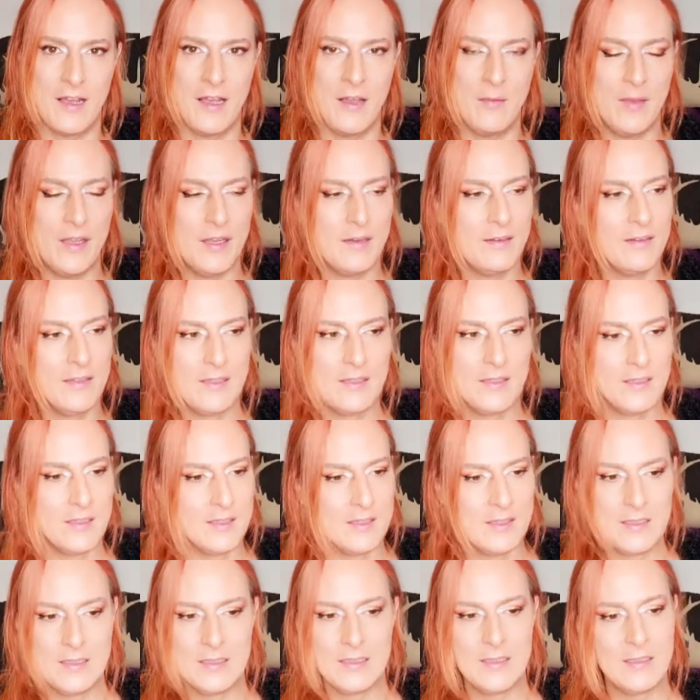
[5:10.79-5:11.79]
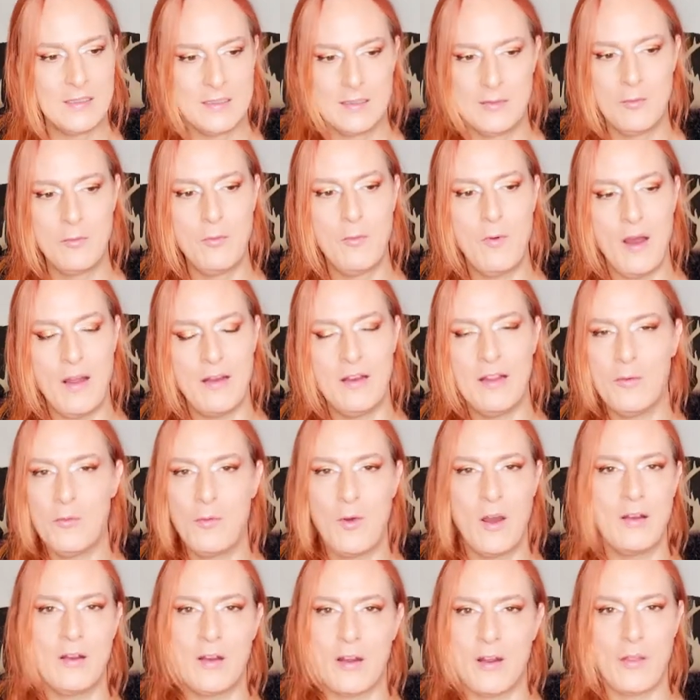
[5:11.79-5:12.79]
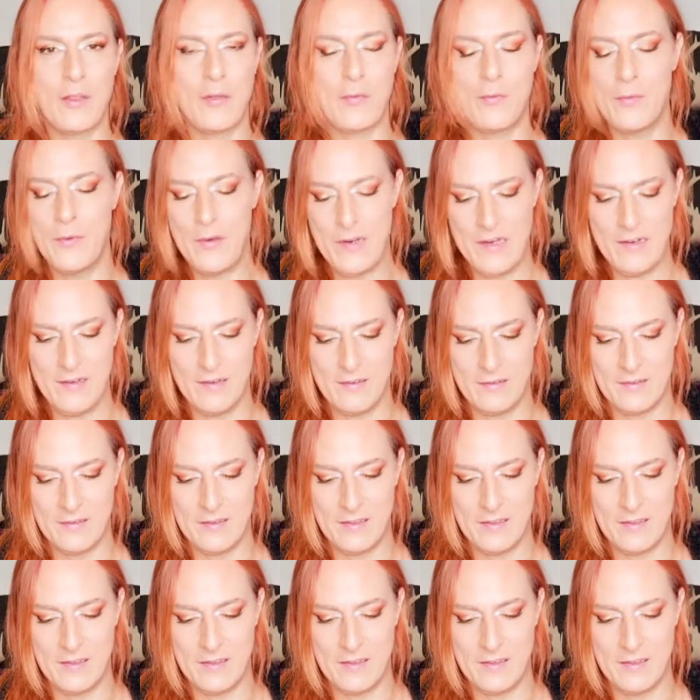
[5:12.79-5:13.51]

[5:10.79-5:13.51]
I mean, one and one are three.